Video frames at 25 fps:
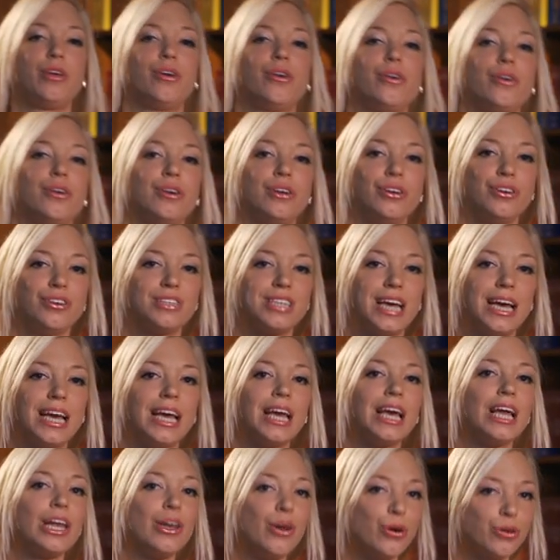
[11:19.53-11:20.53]
you're
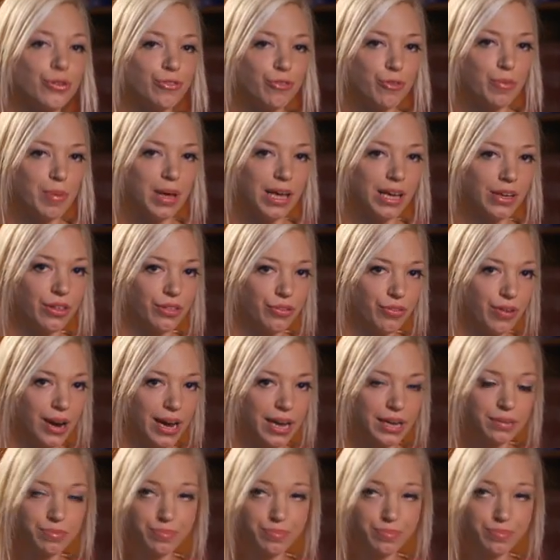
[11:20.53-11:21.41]
taking a lot of omega-3.